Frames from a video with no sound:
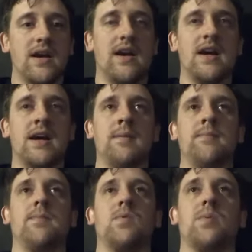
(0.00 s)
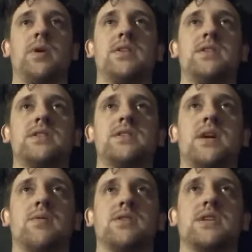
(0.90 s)
Um, repentance,
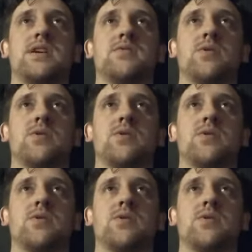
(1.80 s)
I want to say it's